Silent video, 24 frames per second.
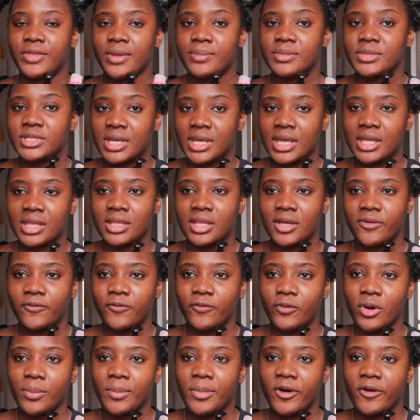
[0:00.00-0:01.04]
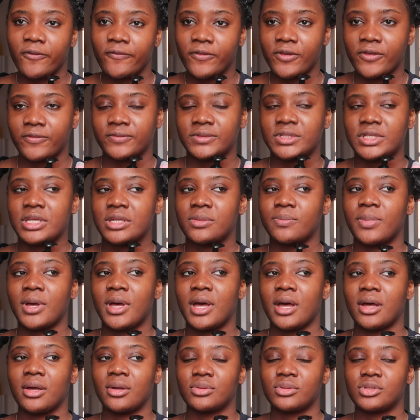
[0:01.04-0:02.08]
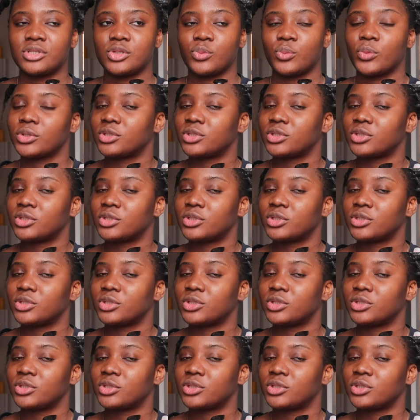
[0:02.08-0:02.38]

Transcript: them together for about £15